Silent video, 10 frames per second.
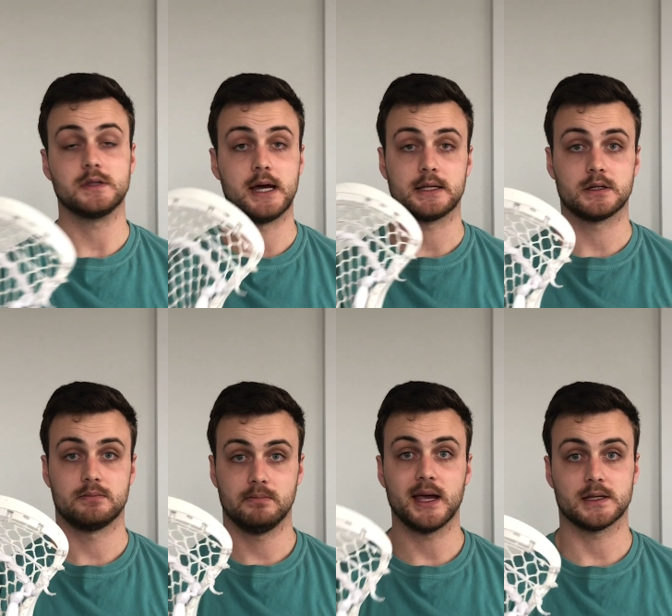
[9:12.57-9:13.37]

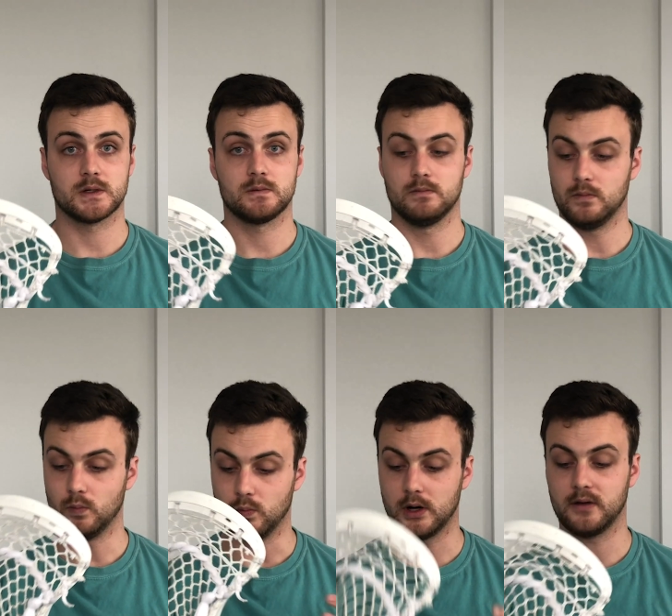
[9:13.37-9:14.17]
that's
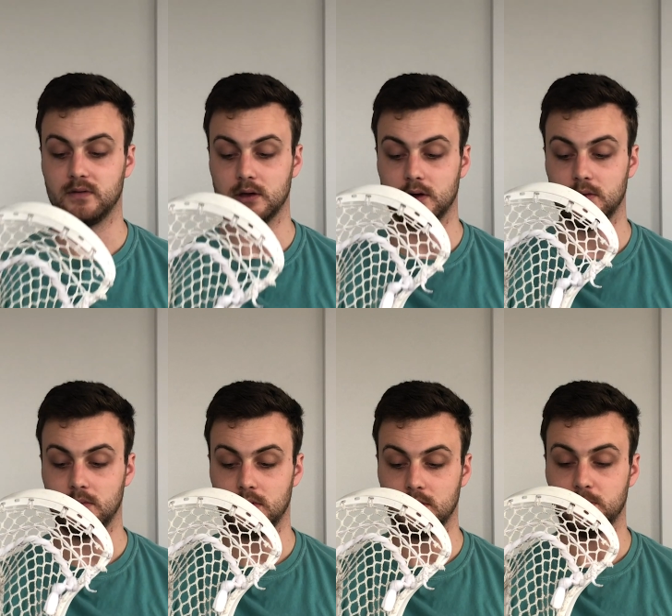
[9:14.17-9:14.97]
one of
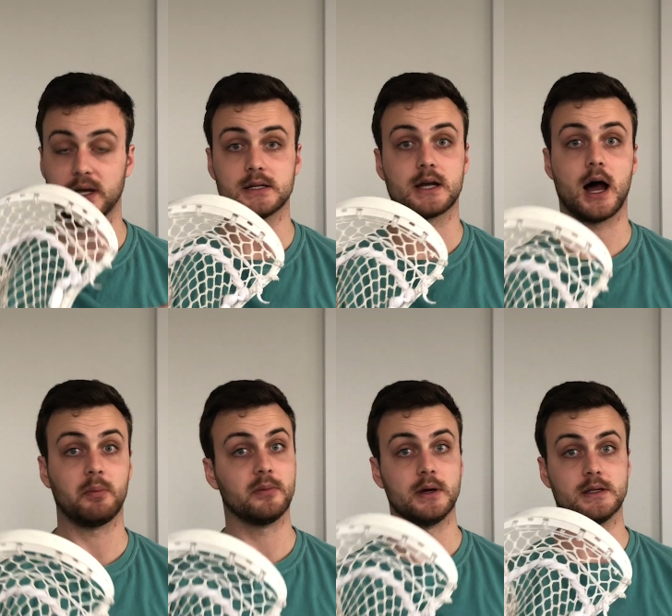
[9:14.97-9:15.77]
the biggest
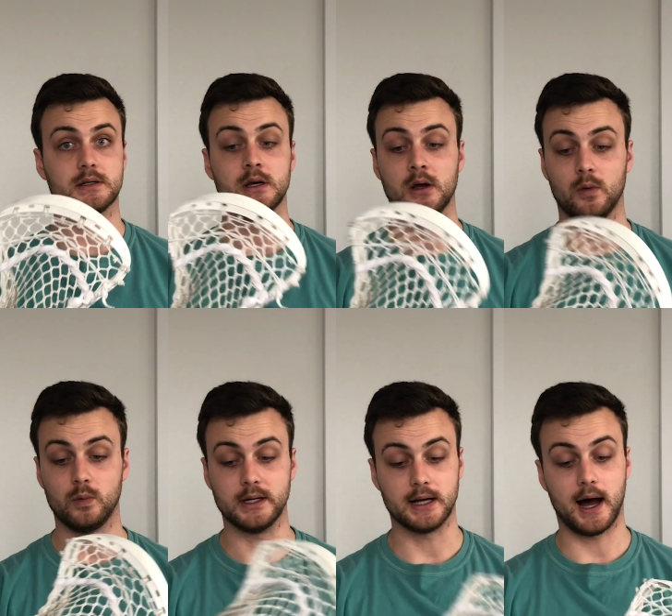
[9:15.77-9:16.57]
compliments
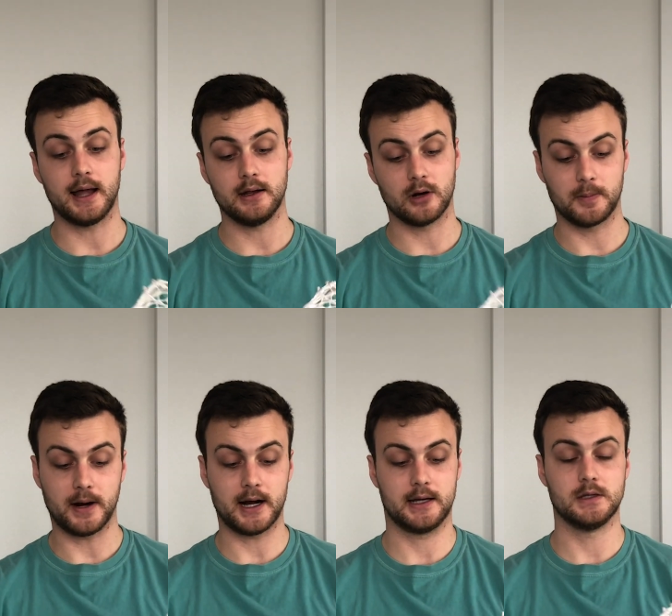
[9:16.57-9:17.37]
we got in our
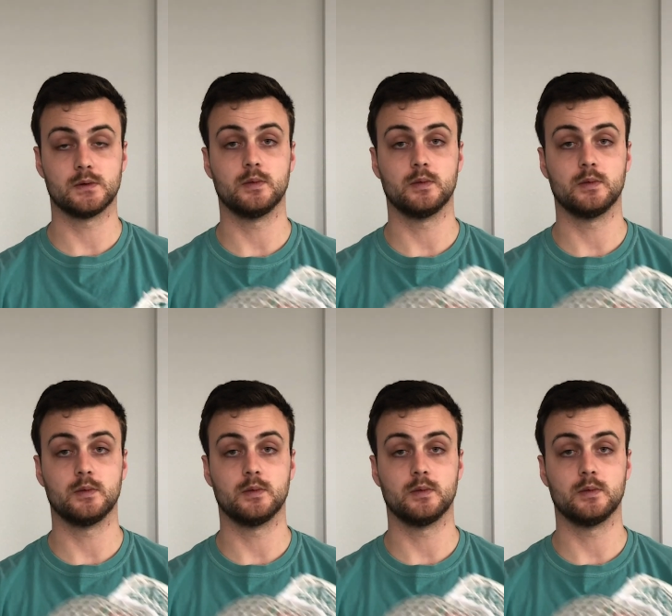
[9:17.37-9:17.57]
pockets,